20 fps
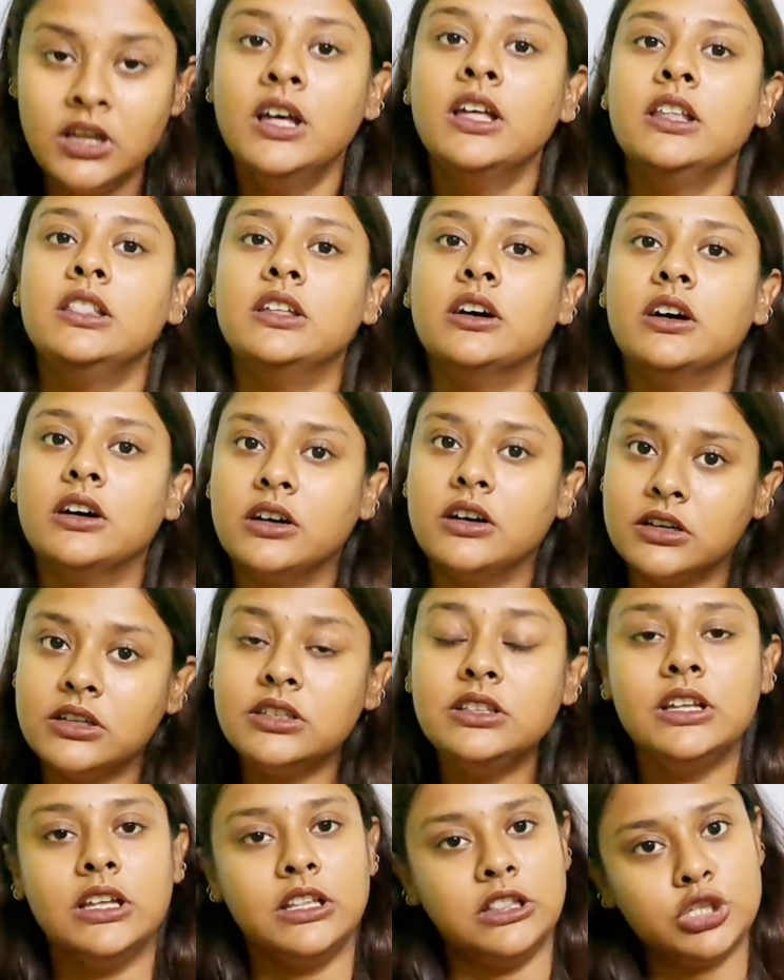the
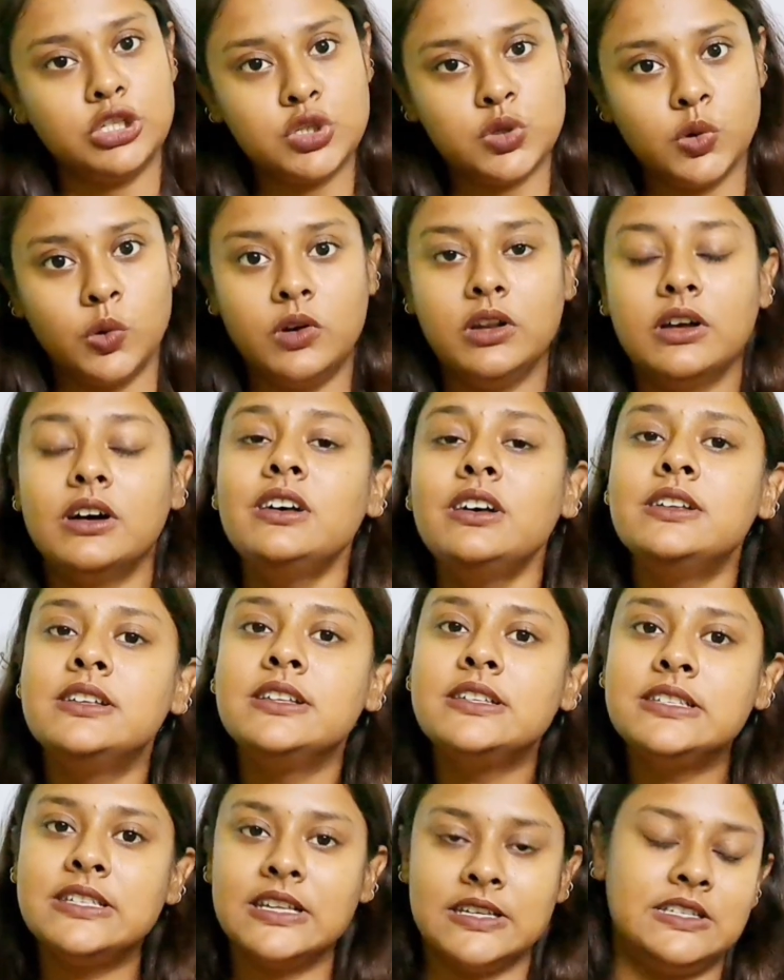Earth in the solar
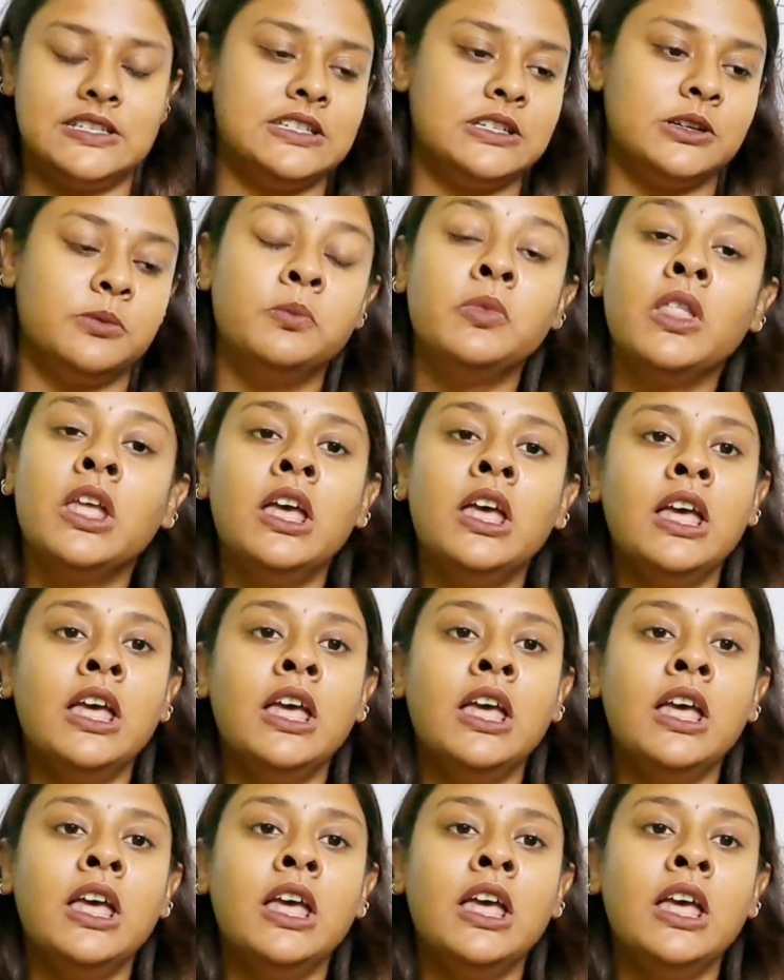system.